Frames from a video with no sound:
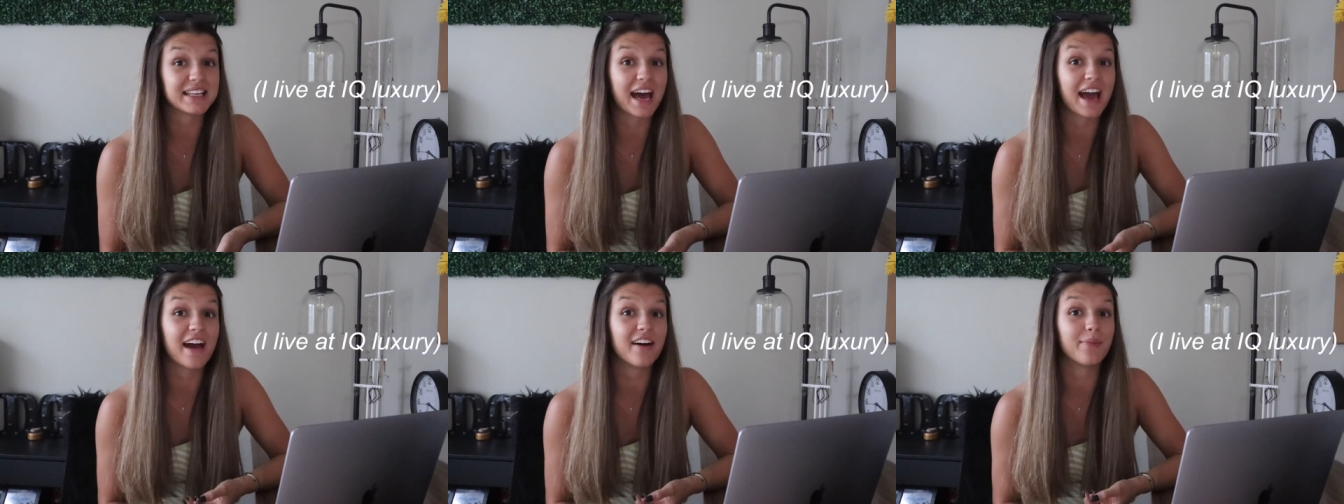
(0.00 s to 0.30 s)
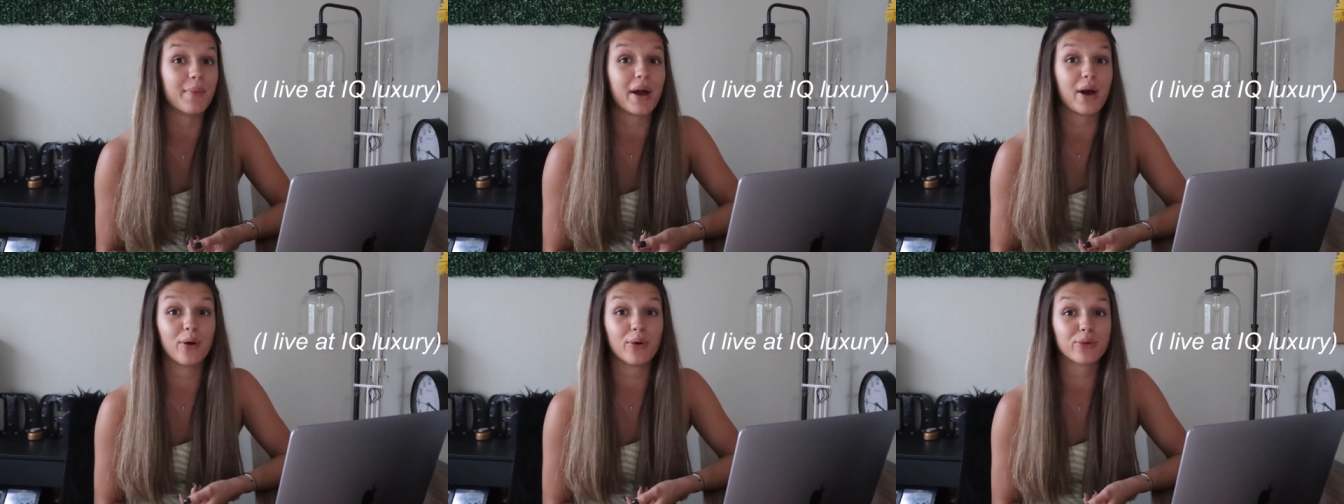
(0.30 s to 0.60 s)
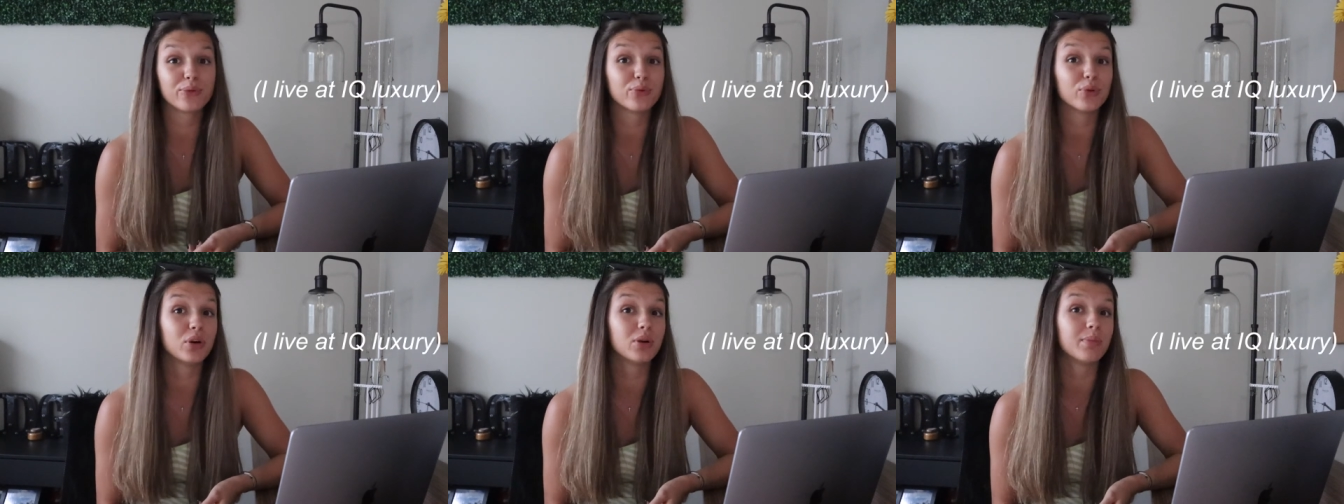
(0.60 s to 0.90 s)
I have my
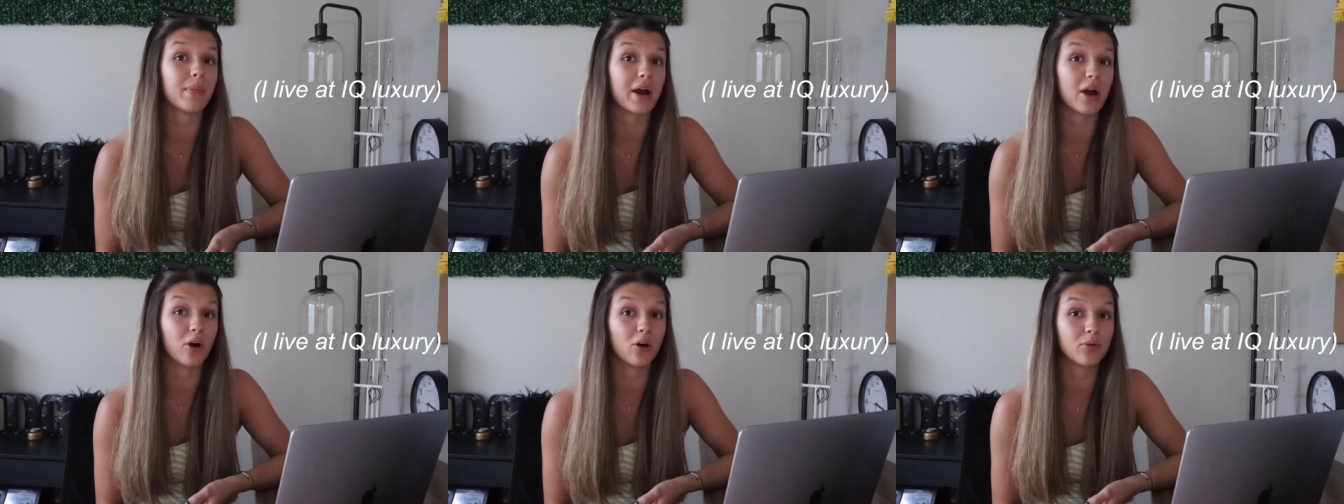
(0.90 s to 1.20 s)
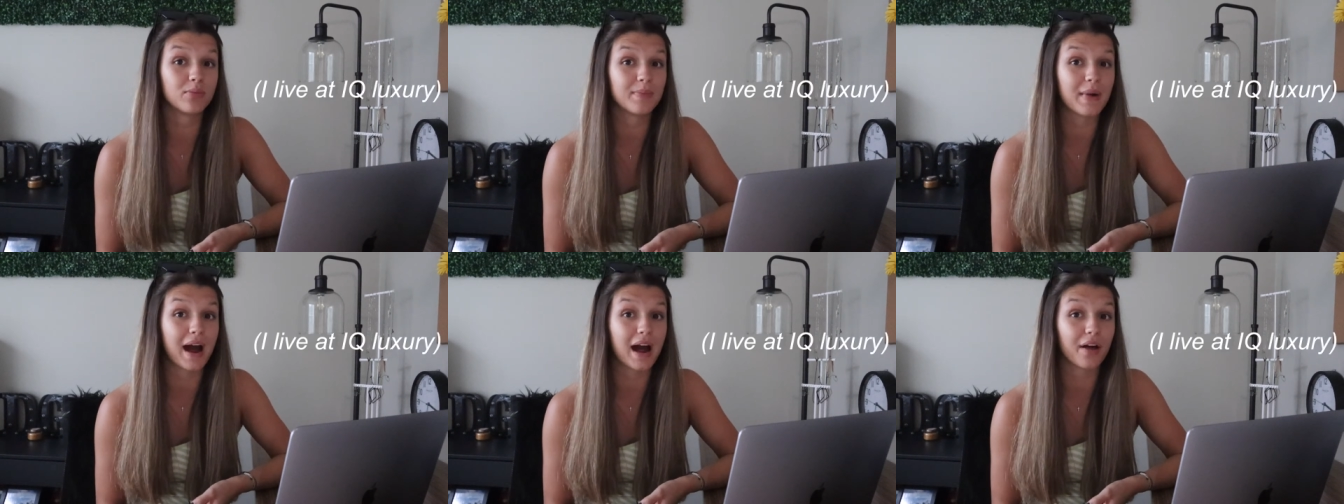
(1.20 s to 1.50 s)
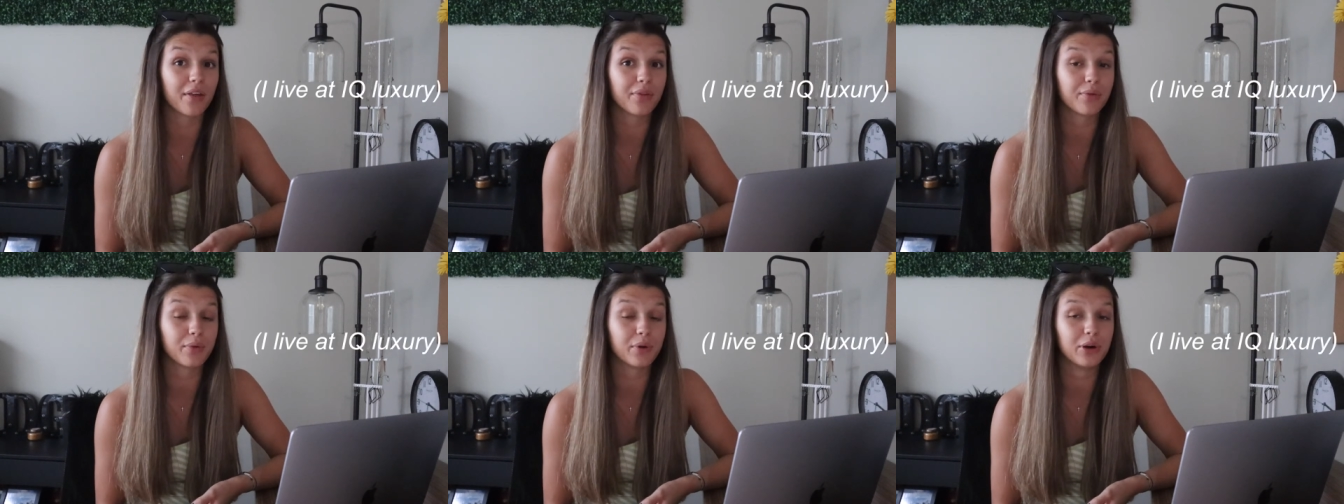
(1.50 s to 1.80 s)
own room, my own bathroom,
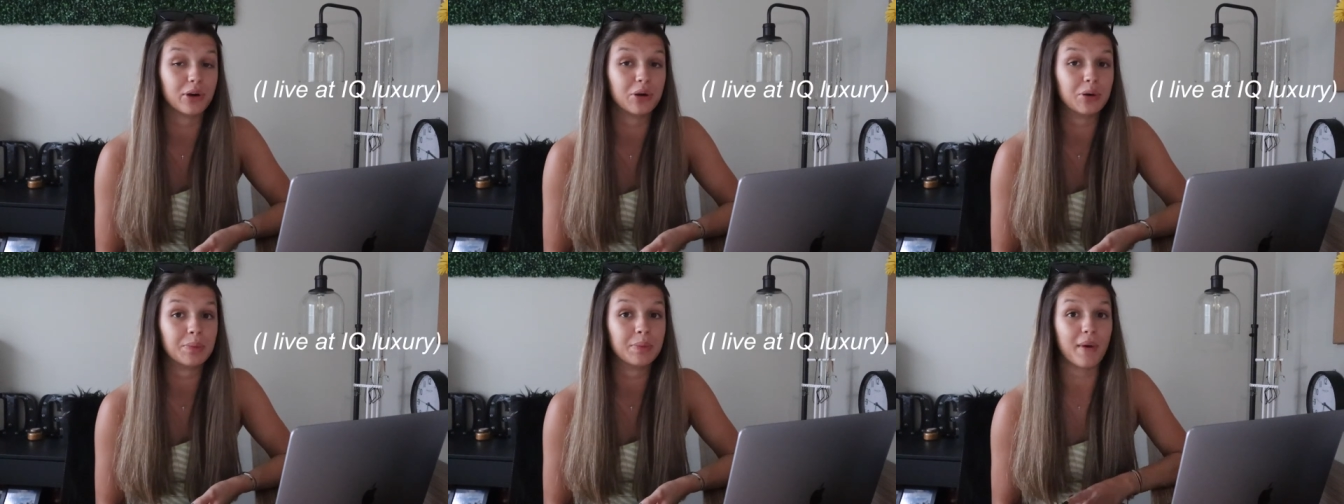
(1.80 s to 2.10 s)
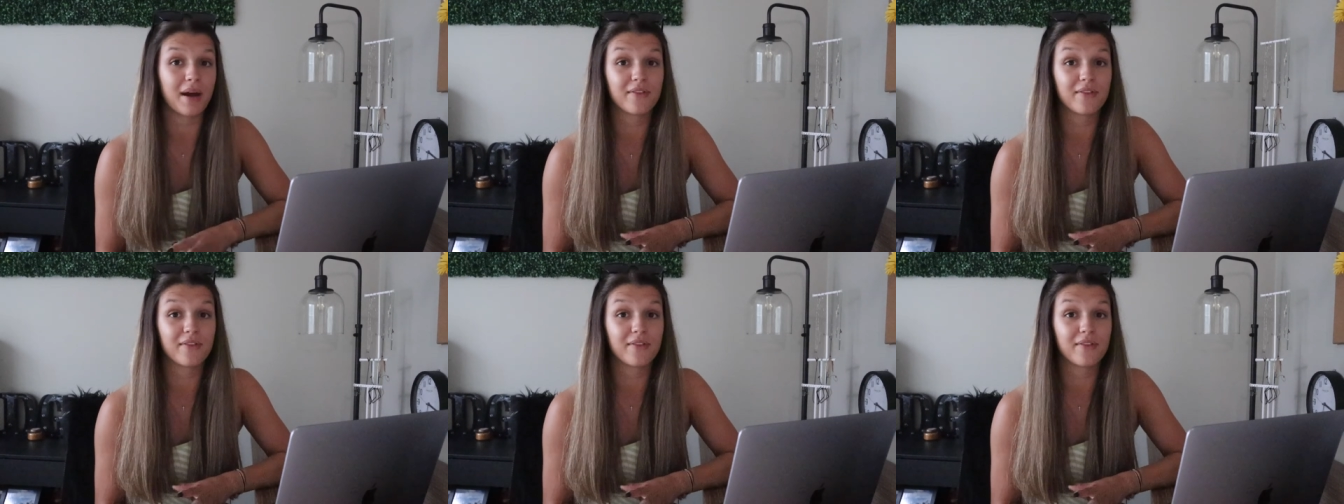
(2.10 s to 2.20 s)
bathroom.